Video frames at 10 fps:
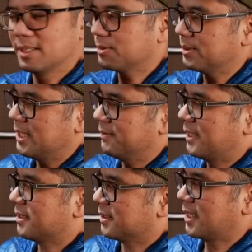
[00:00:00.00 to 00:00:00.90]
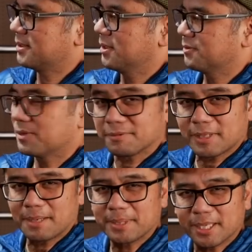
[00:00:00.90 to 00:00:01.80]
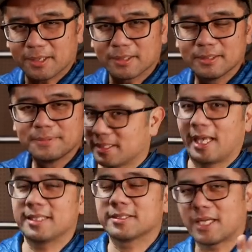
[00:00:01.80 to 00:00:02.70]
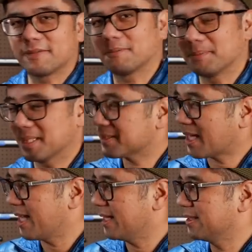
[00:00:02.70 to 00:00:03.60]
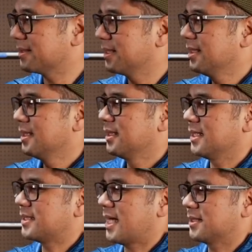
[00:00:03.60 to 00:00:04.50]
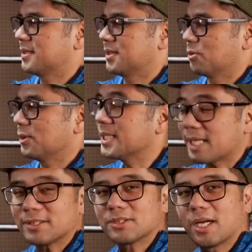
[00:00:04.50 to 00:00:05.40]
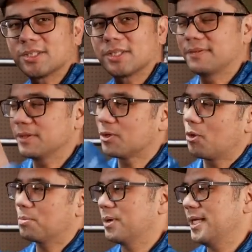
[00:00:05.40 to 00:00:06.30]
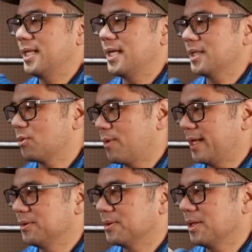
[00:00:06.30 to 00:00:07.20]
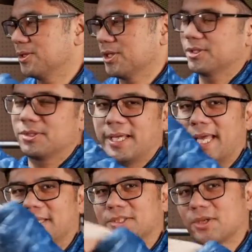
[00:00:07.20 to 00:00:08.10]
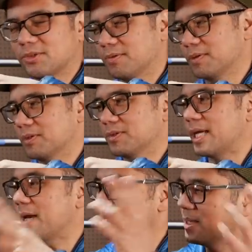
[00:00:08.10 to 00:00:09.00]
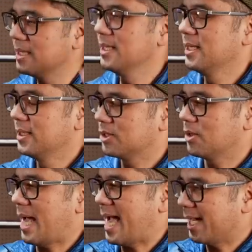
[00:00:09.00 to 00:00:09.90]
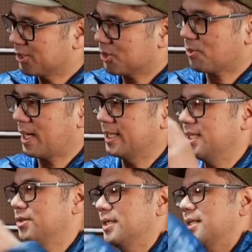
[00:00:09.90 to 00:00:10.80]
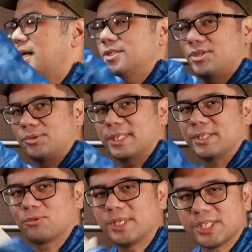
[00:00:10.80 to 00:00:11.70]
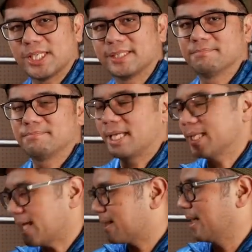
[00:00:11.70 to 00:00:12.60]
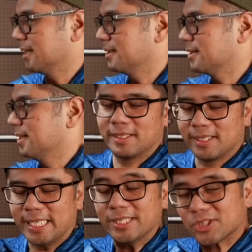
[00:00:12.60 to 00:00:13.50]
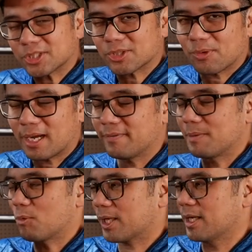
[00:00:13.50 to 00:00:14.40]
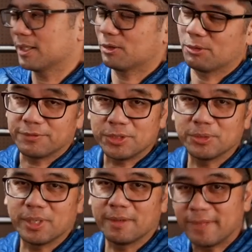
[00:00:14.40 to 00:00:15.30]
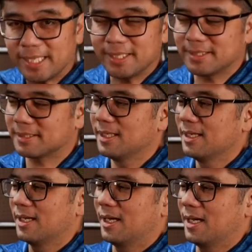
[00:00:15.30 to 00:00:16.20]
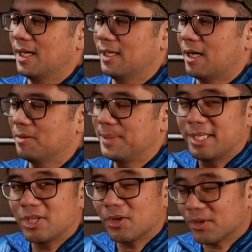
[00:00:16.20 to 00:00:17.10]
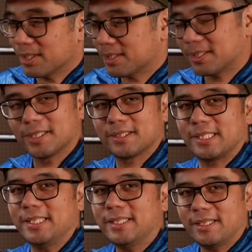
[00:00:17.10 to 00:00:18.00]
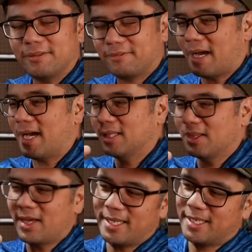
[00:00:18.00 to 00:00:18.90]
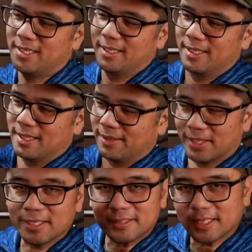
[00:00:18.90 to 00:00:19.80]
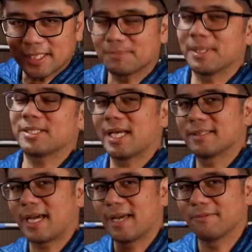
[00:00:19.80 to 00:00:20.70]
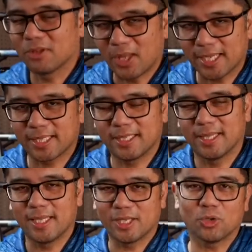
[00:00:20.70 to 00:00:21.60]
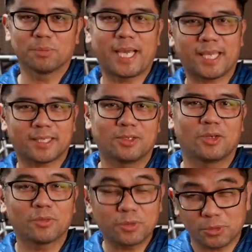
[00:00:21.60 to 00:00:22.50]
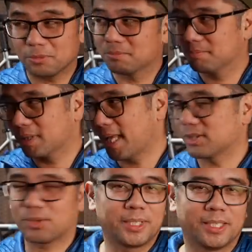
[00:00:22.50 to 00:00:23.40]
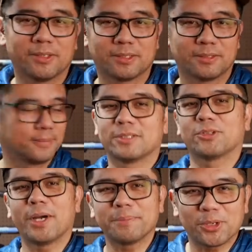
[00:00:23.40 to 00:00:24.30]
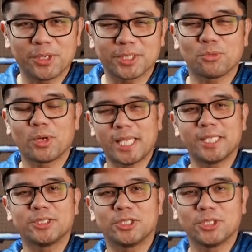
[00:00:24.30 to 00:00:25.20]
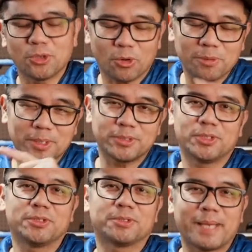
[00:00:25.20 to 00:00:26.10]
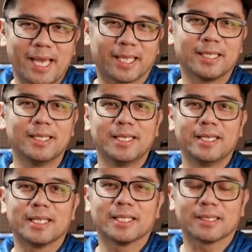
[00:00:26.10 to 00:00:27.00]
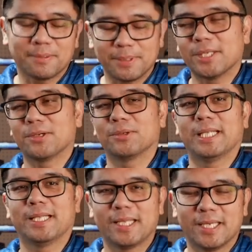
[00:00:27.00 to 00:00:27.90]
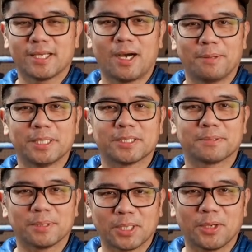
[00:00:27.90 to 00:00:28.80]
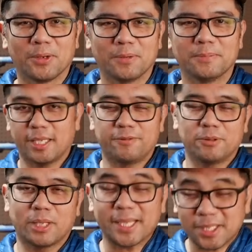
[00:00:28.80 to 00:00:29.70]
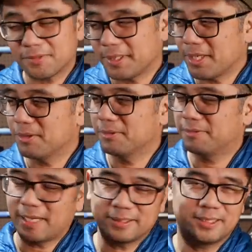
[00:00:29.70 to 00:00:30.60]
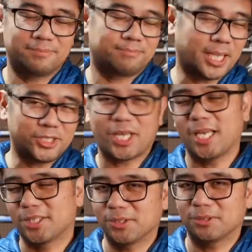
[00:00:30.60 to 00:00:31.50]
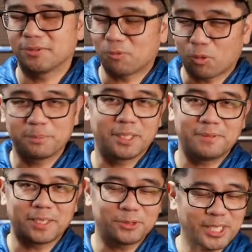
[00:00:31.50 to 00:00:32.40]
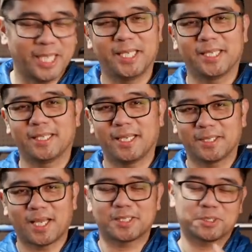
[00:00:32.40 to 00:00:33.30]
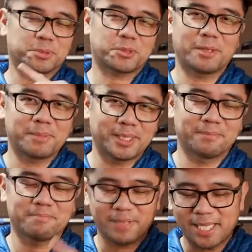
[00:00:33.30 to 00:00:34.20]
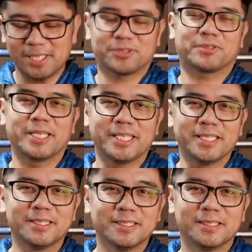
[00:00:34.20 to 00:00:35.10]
This one even has a nice little front flap here. And aside from the size, this has the really nice touch of incorporating the rando closure. So again, this goes over your stem. So as you're riding, you can undo it, reach in and get things. These just arrived. I'm working on a review of these. Uh, I'll be curious to see if I like this as much as I have liked the Goldback over the last three years. So I'm curious, what is your most used bag? Let me know in the comments below. If you liked this video, found it educational, informative, entertaining, hit that subscribe button. That is free.